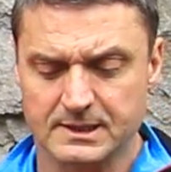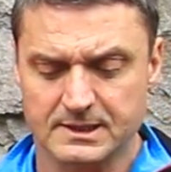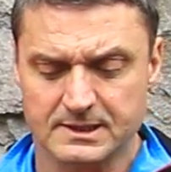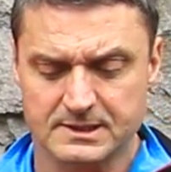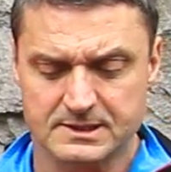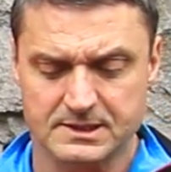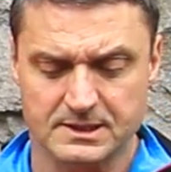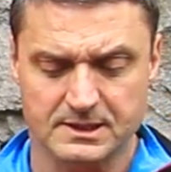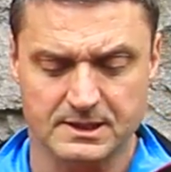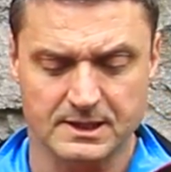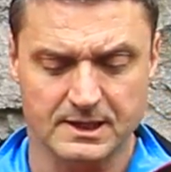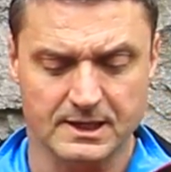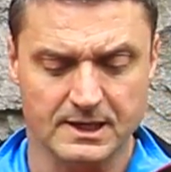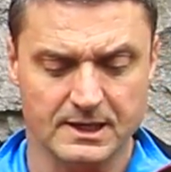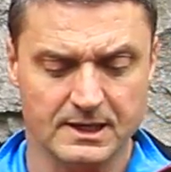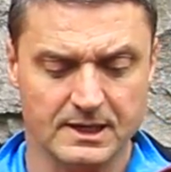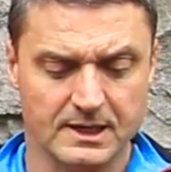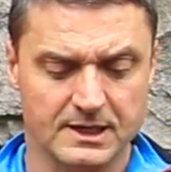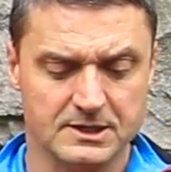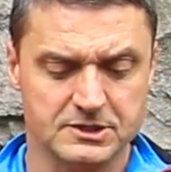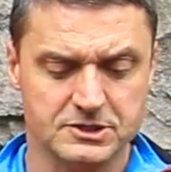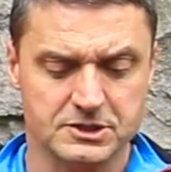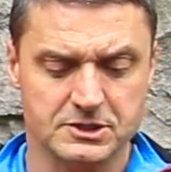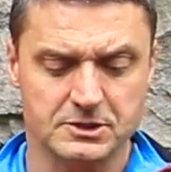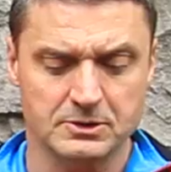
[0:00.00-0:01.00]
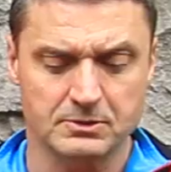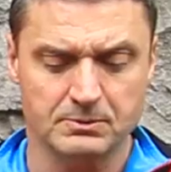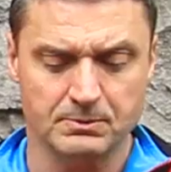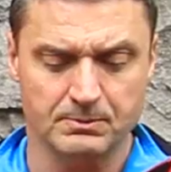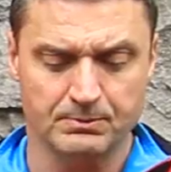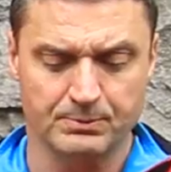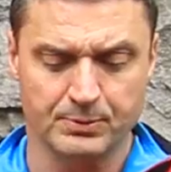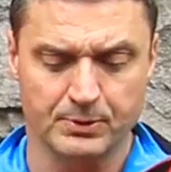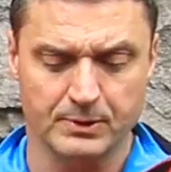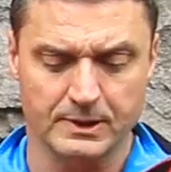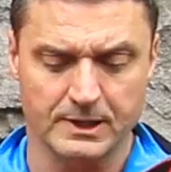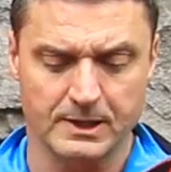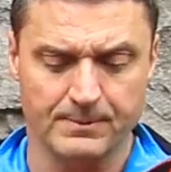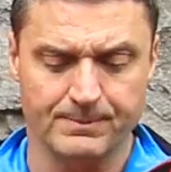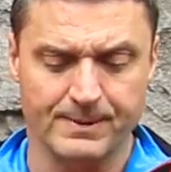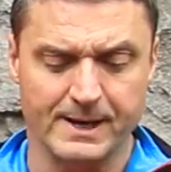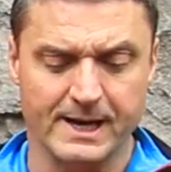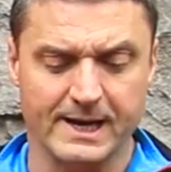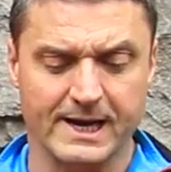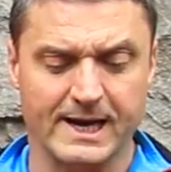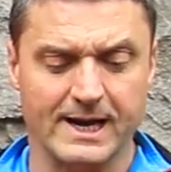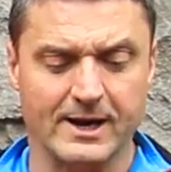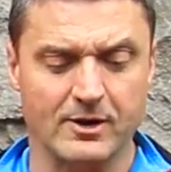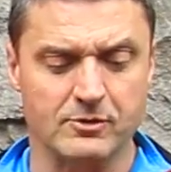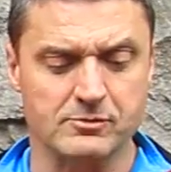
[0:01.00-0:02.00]
so that as you pull your
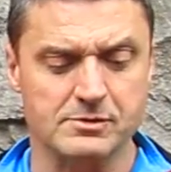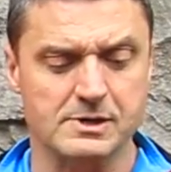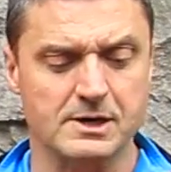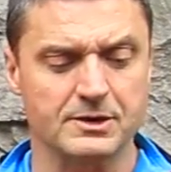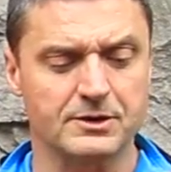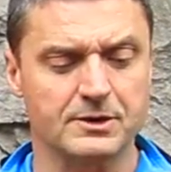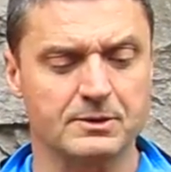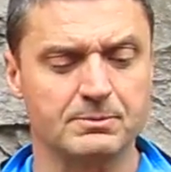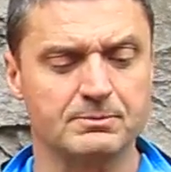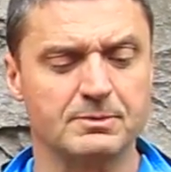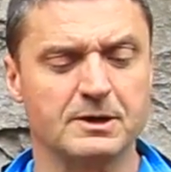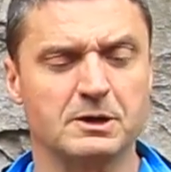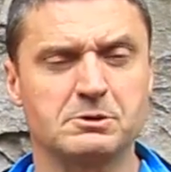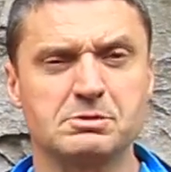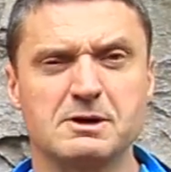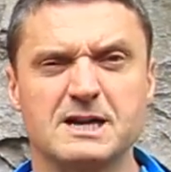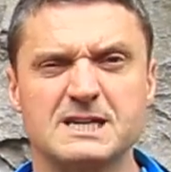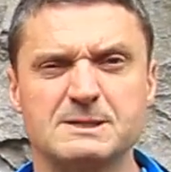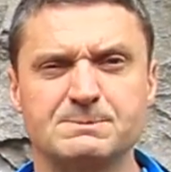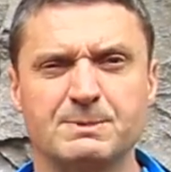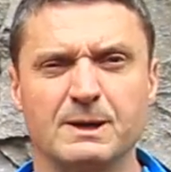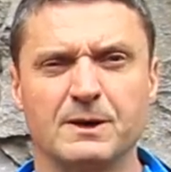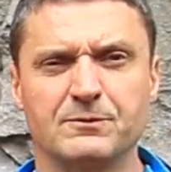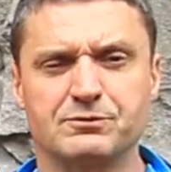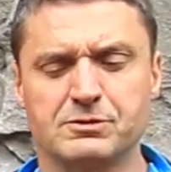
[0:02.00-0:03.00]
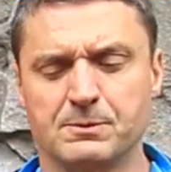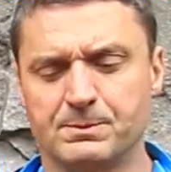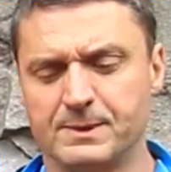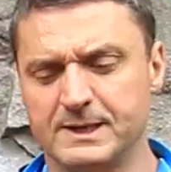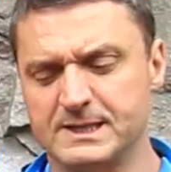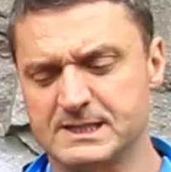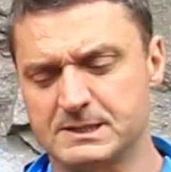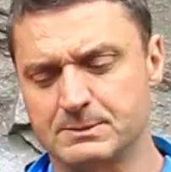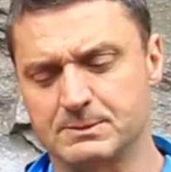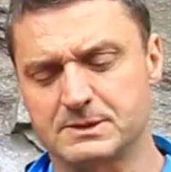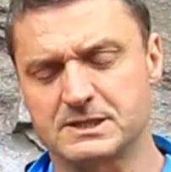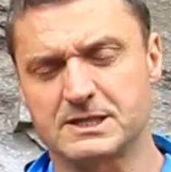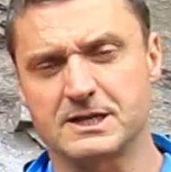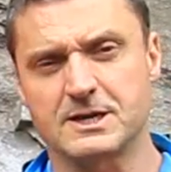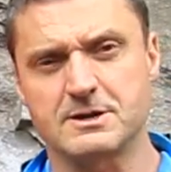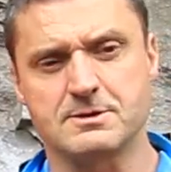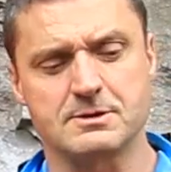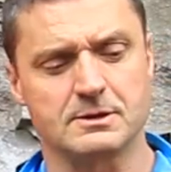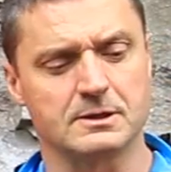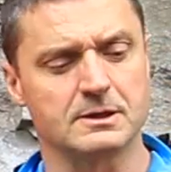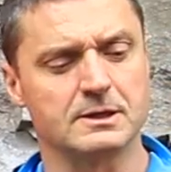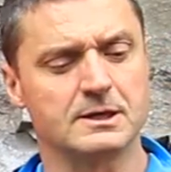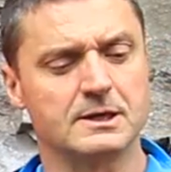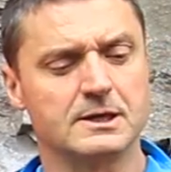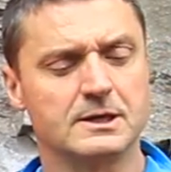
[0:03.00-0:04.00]
bag out, rather than be grasping for a piece of
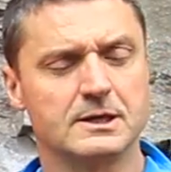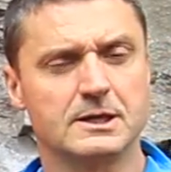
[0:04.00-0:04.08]
material,